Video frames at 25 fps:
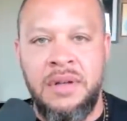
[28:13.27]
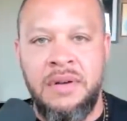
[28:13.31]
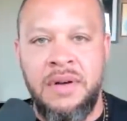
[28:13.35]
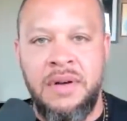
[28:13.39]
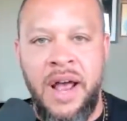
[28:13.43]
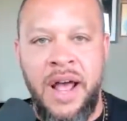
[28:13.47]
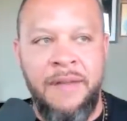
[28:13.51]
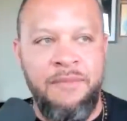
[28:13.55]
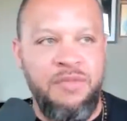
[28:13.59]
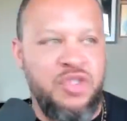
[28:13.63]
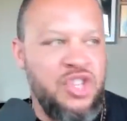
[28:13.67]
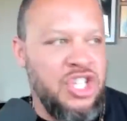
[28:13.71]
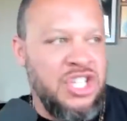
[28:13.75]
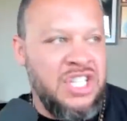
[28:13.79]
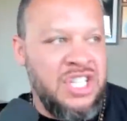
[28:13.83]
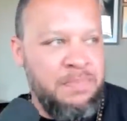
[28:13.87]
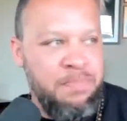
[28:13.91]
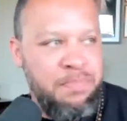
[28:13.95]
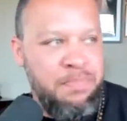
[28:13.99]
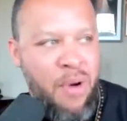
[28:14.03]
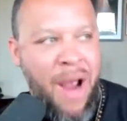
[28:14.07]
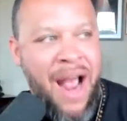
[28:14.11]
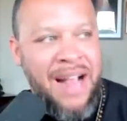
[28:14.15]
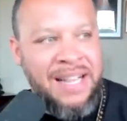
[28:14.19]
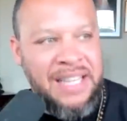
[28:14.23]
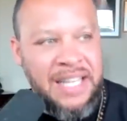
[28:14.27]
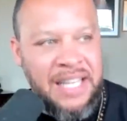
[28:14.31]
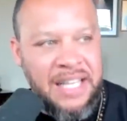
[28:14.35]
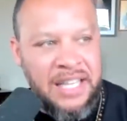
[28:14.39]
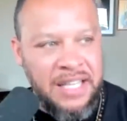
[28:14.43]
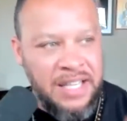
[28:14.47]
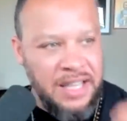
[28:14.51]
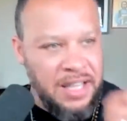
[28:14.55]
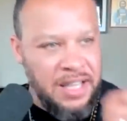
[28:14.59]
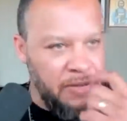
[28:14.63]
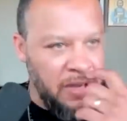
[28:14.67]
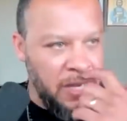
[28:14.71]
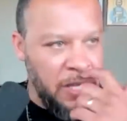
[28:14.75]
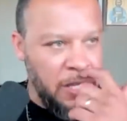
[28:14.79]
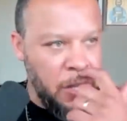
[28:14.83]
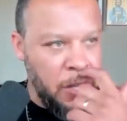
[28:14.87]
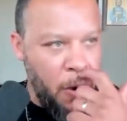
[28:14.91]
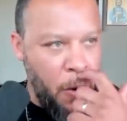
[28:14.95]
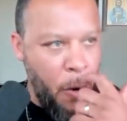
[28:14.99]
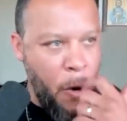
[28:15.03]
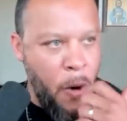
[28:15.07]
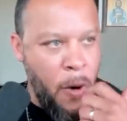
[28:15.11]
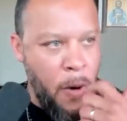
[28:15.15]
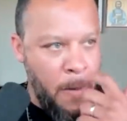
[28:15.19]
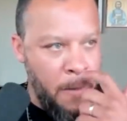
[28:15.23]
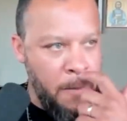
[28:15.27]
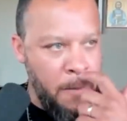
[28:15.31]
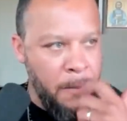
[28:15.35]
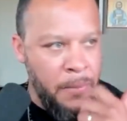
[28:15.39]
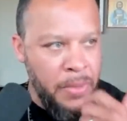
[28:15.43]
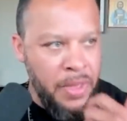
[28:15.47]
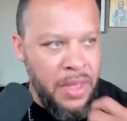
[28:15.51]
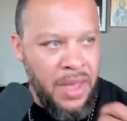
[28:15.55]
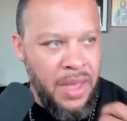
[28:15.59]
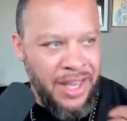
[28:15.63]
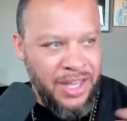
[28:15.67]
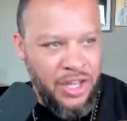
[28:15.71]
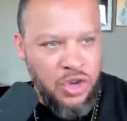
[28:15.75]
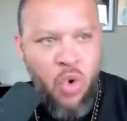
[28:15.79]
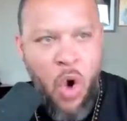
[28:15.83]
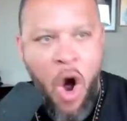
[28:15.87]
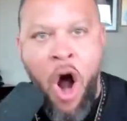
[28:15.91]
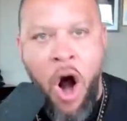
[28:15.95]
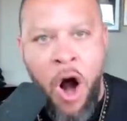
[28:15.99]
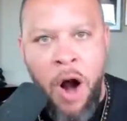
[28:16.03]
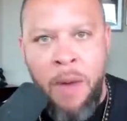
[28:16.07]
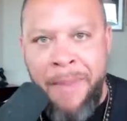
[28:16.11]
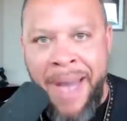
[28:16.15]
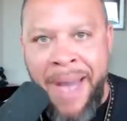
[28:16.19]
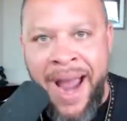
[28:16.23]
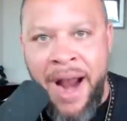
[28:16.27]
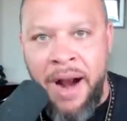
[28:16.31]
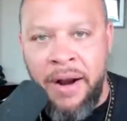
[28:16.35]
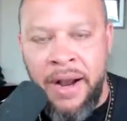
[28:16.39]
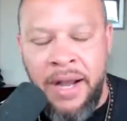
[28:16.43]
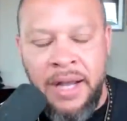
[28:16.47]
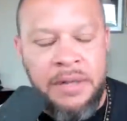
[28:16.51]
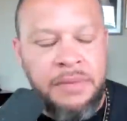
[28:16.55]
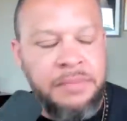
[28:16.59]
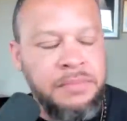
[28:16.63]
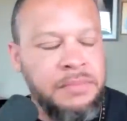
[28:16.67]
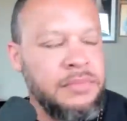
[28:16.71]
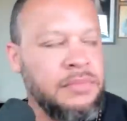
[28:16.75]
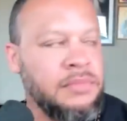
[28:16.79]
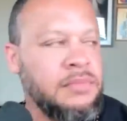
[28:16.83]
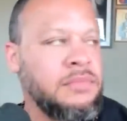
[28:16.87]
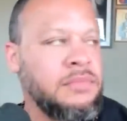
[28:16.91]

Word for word: right? Just practically living in your home. Like you are married,